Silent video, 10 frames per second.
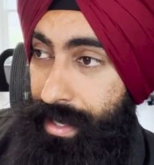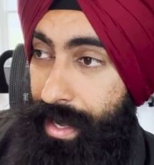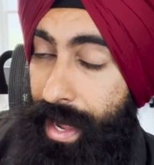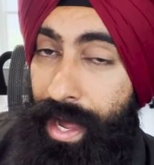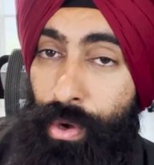
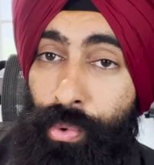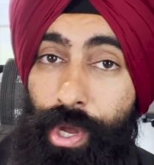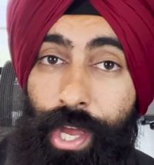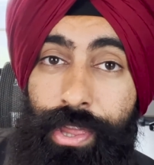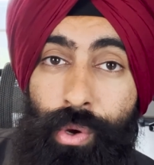
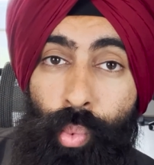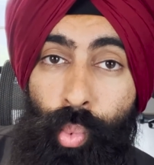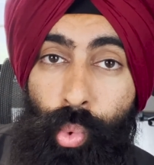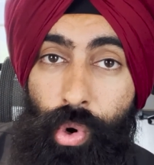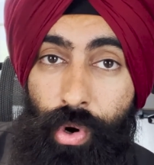How in the
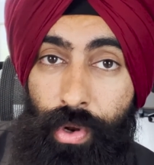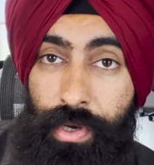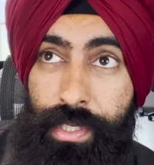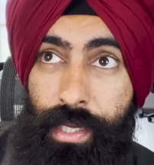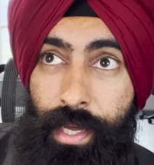
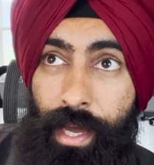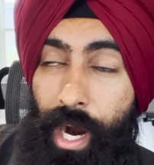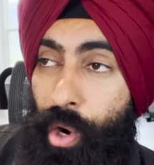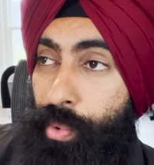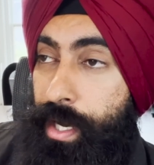world
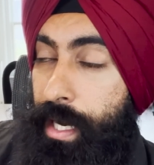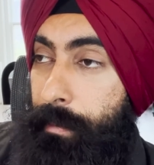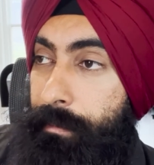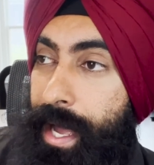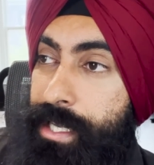are we going to
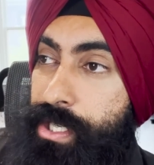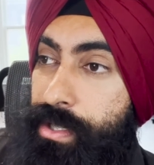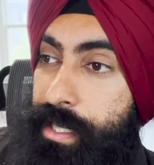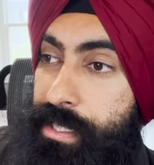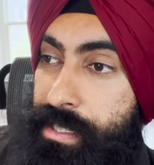
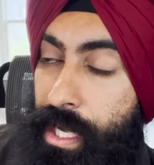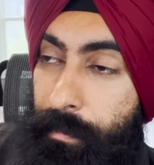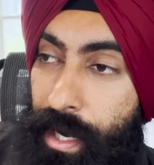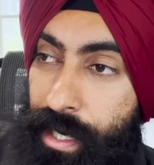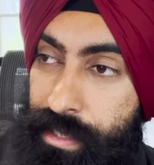magically just
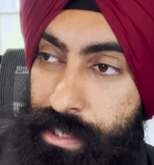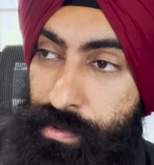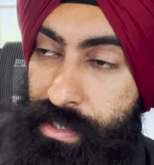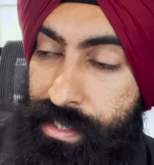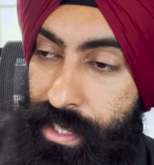come out of this
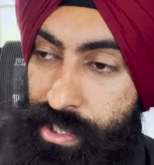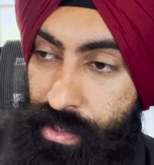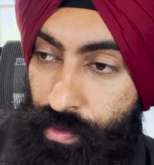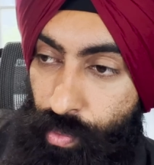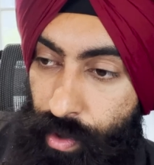
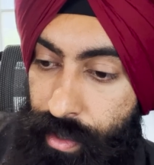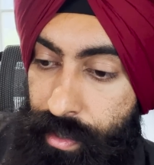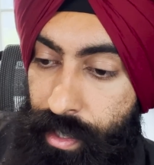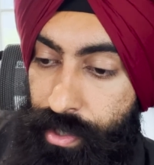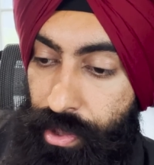recession
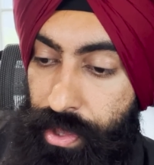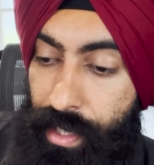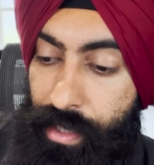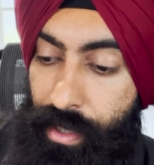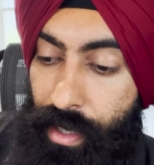when the
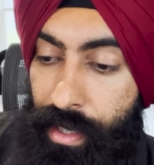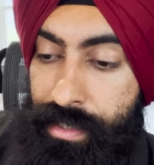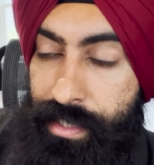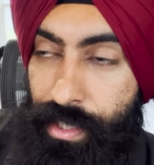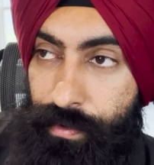thing
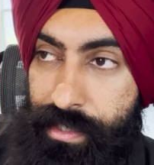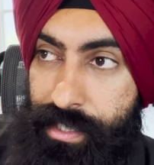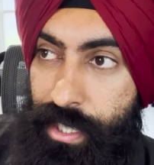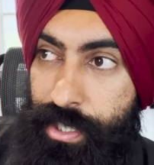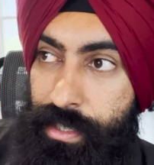causing the
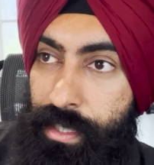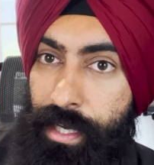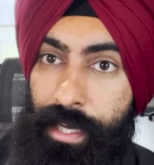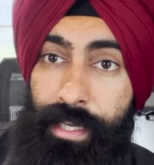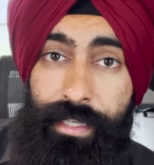recession
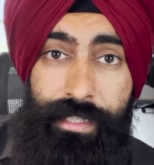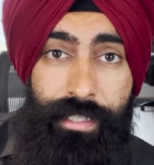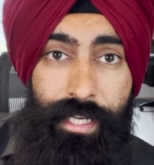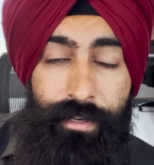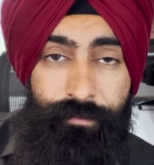is
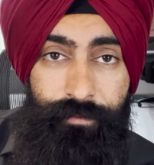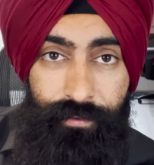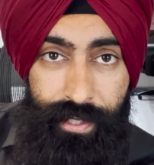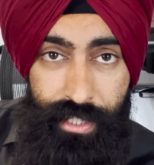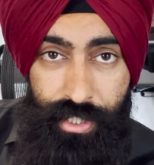
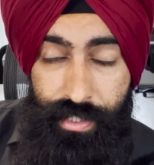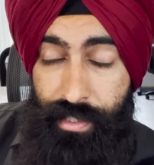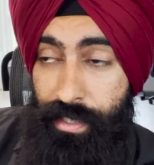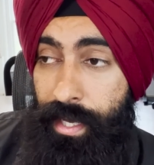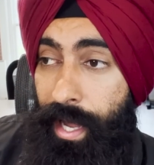
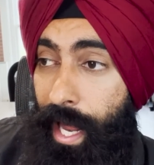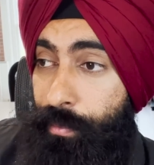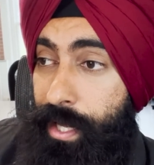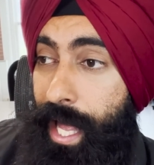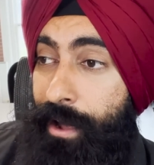inflation, and
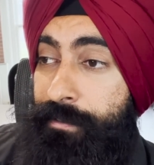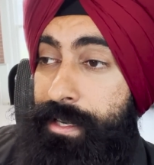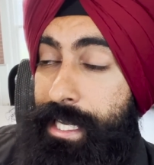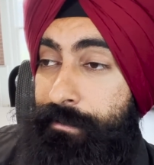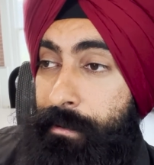we
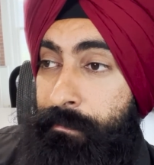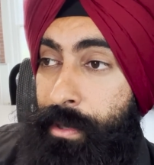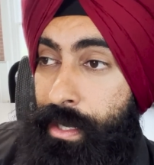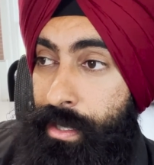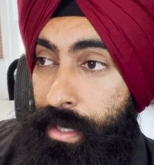haven't even
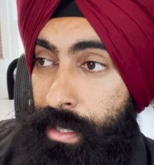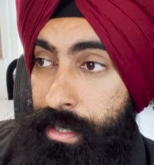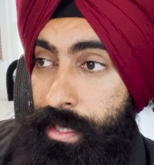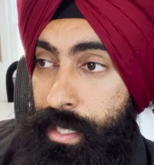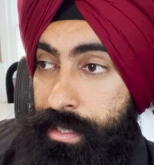
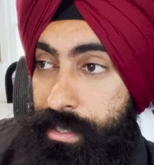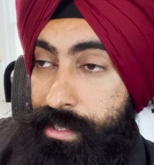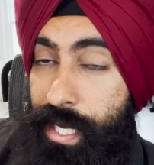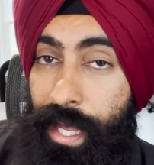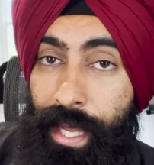begun to
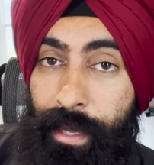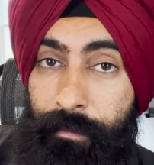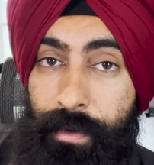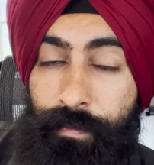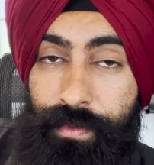
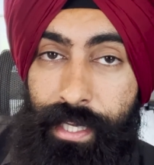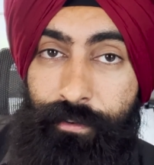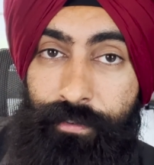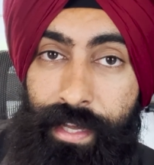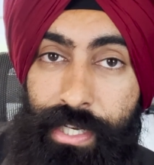tame the
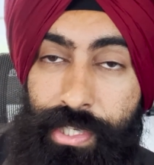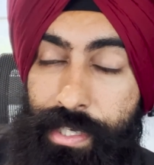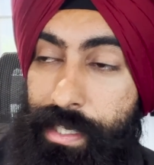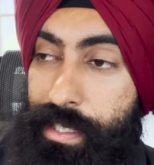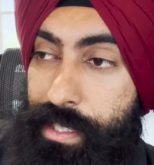
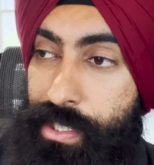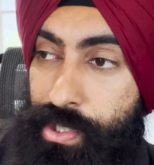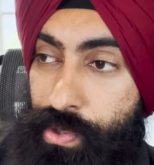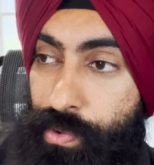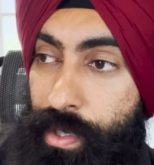inflation
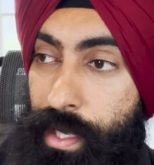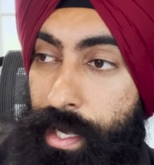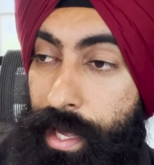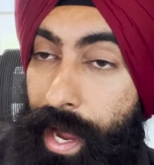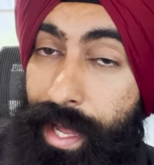issue.
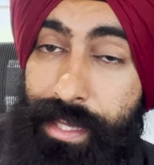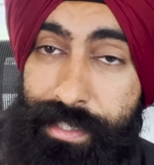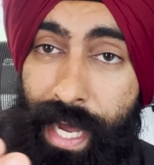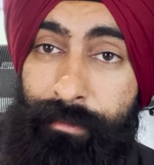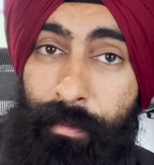At the
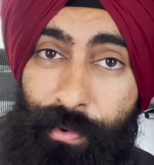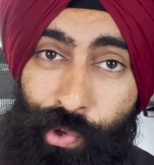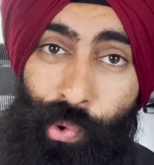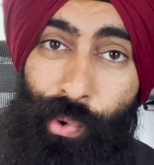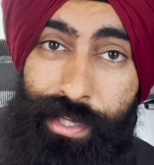time of me
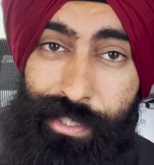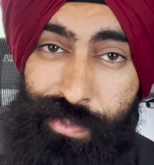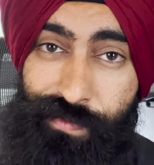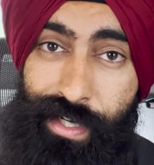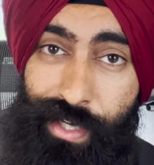recording
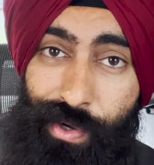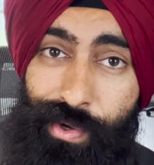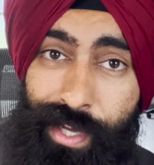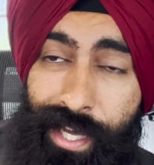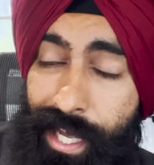this video,
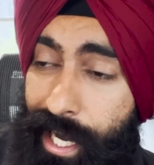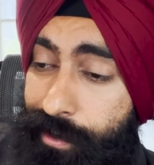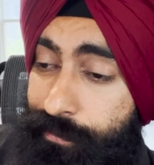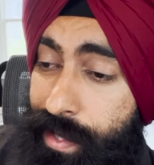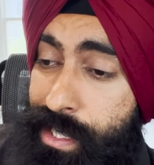
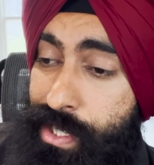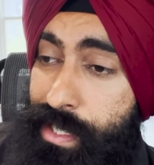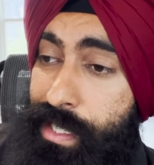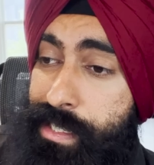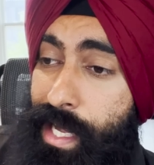
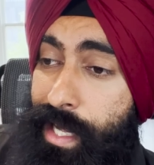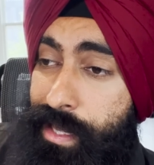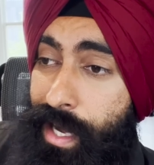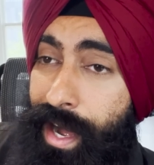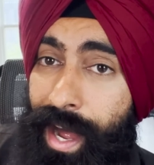inflation is at
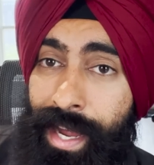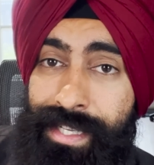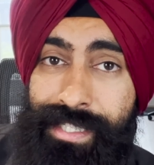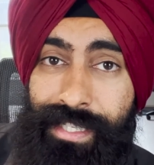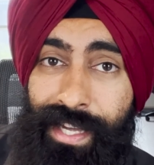the
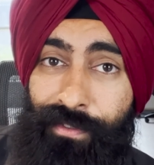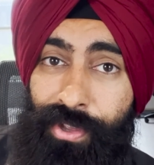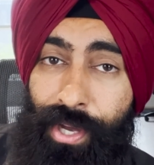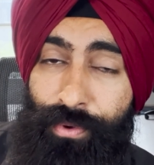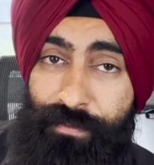highest level
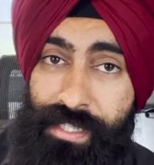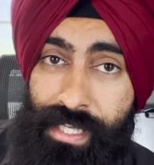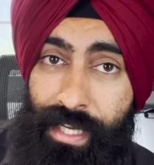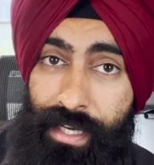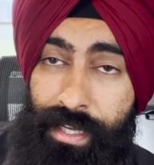that we've
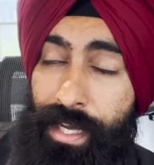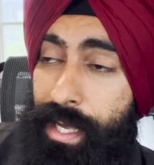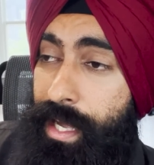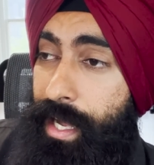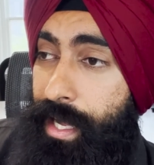seen
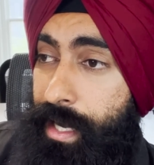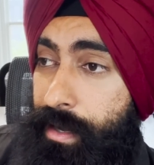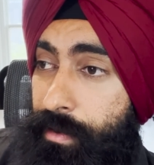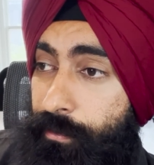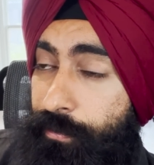
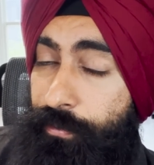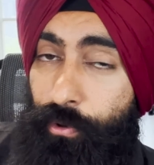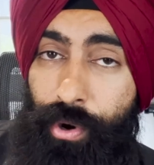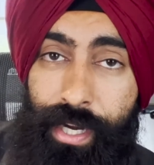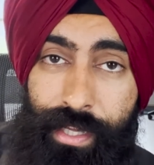in
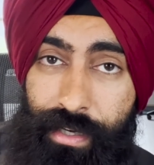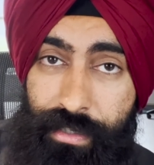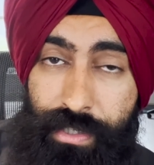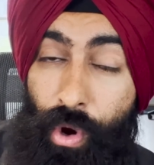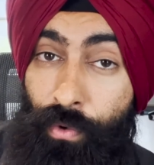40
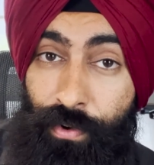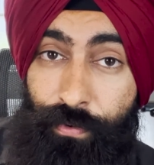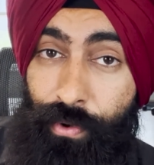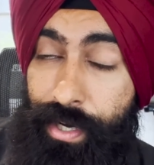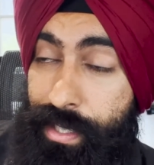years, over
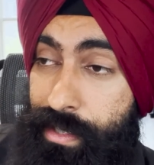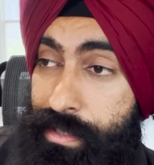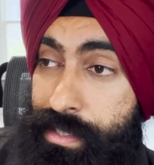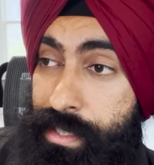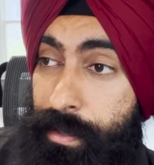40
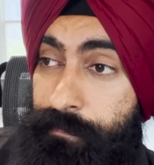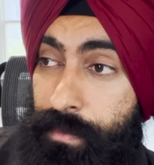years.